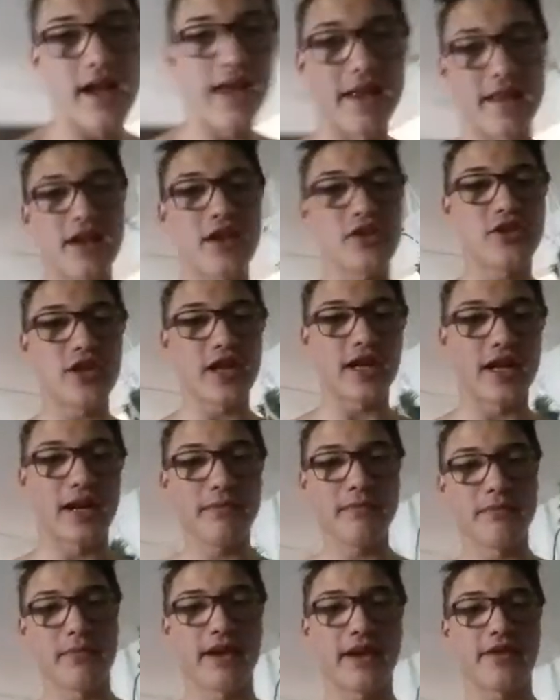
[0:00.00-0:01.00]
And there's Jacob,
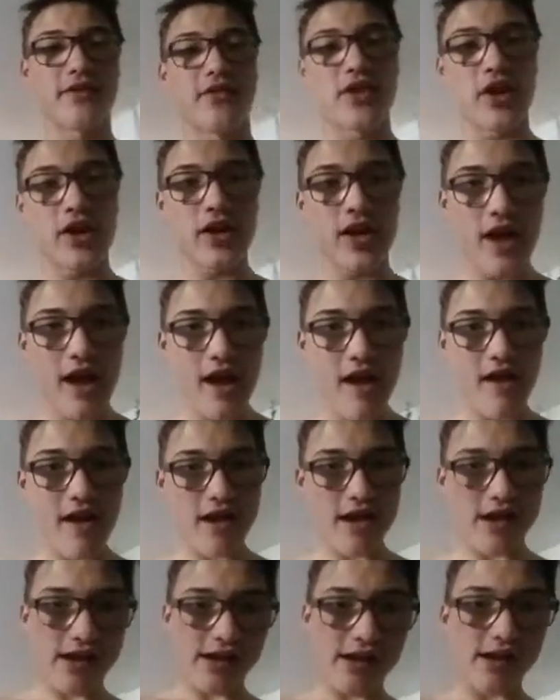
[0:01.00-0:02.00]
my other dog.
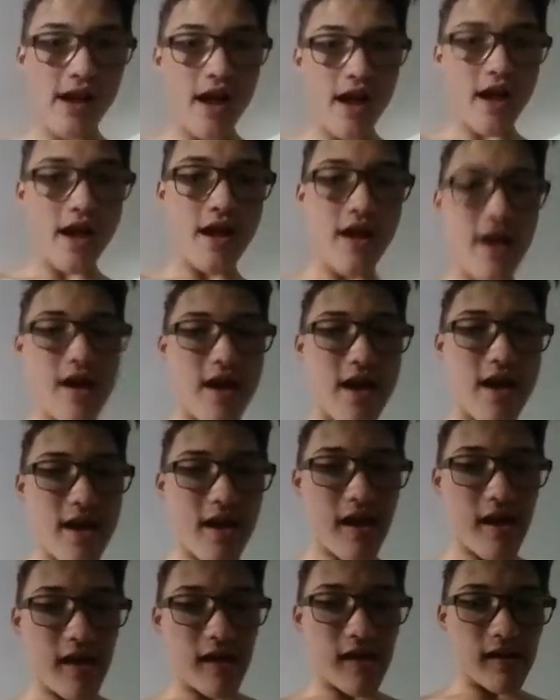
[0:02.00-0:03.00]
Huh?
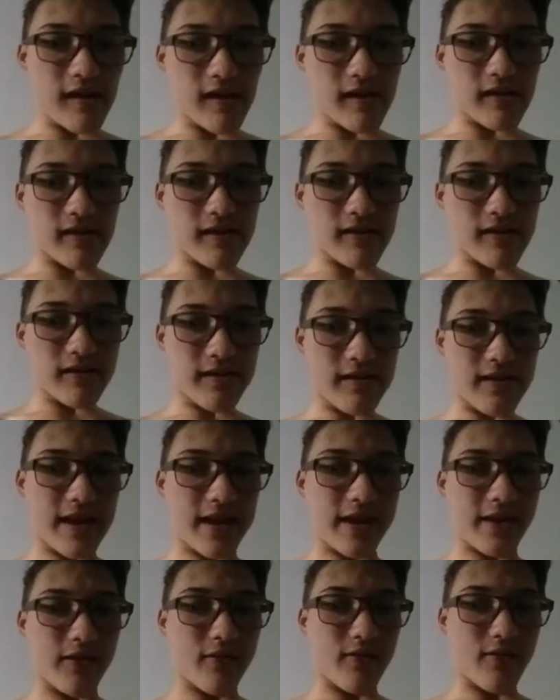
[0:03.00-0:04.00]

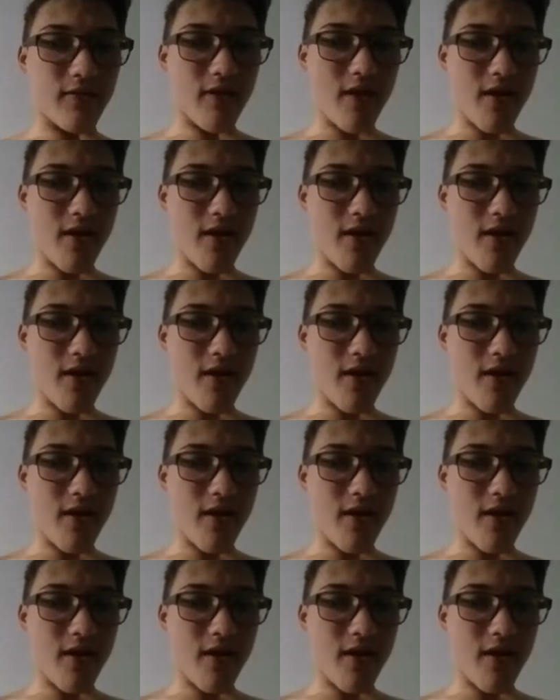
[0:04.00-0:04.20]
Thank you.